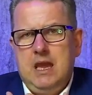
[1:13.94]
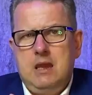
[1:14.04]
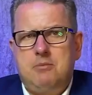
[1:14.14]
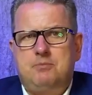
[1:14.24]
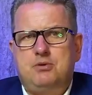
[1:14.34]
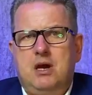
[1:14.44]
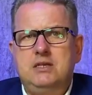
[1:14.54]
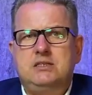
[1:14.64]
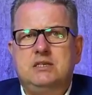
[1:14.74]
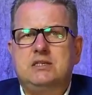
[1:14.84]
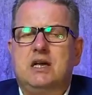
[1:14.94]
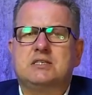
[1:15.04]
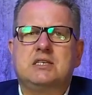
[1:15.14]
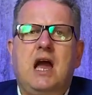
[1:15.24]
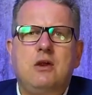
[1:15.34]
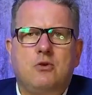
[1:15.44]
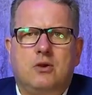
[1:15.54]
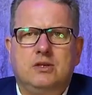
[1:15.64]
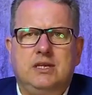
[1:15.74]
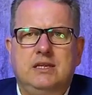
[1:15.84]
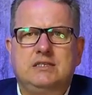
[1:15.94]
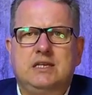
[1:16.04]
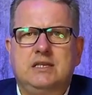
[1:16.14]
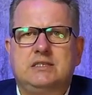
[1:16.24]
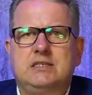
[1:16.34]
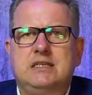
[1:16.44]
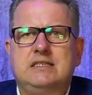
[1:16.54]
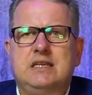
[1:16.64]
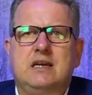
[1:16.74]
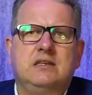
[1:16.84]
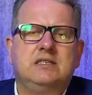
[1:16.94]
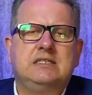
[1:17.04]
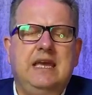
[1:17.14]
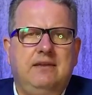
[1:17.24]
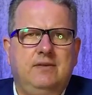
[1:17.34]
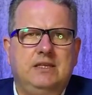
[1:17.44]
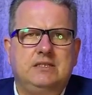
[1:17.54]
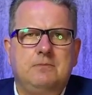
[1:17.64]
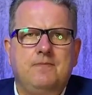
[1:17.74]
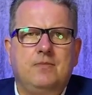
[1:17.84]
But prices are skyrocketing, says Douglas-Davies.